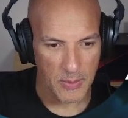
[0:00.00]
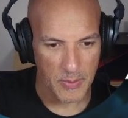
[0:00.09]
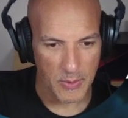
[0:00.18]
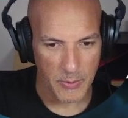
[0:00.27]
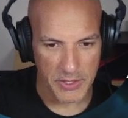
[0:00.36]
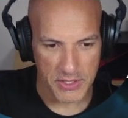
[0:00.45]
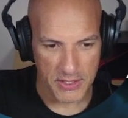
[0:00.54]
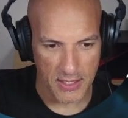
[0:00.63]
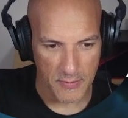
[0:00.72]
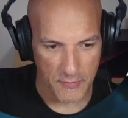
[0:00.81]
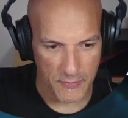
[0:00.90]
which it
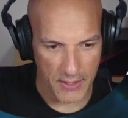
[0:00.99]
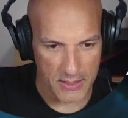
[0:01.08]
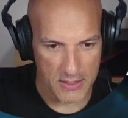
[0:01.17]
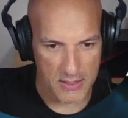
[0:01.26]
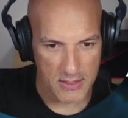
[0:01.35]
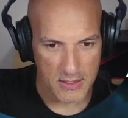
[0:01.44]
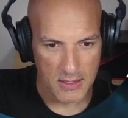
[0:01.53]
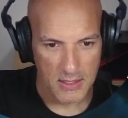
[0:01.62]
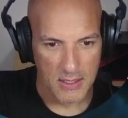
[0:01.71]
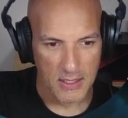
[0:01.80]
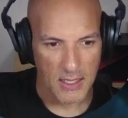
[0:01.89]
then fixed.
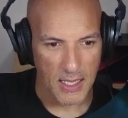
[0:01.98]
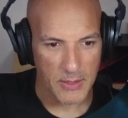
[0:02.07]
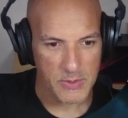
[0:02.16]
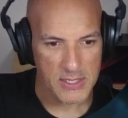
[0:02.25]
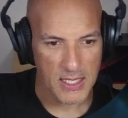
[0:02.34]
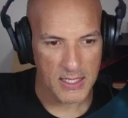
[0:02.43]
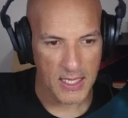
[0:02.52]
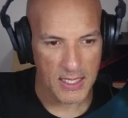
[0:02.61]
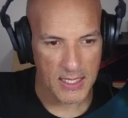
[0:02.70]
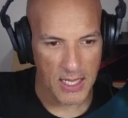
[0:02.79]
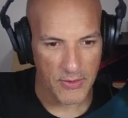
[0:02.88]
I was then
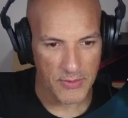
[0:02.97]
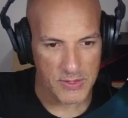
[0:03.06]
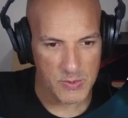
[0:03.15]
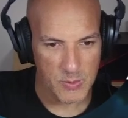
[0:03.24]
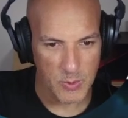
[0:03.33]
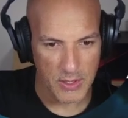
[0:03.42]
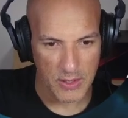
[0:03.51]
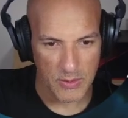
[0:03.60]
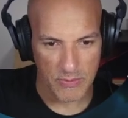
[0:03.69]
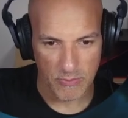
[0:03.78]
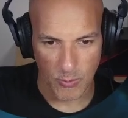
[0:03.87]
getting errors with
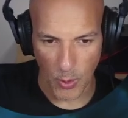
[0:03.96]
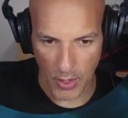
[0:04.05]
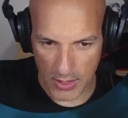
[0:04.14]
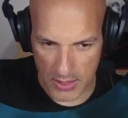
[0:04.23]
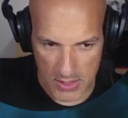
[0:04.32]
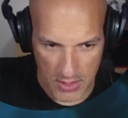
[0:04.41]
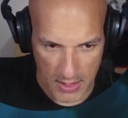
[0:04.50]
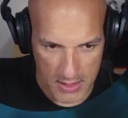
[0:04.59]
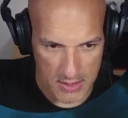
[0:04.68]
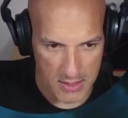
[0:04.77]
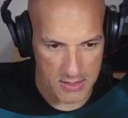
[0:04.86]
workers not
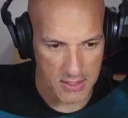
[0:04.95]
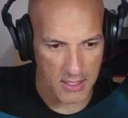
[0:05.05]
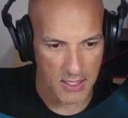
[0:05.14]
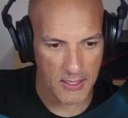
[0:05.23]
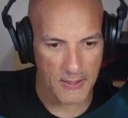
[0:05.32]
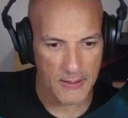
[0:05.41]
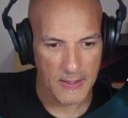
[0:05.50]
existing,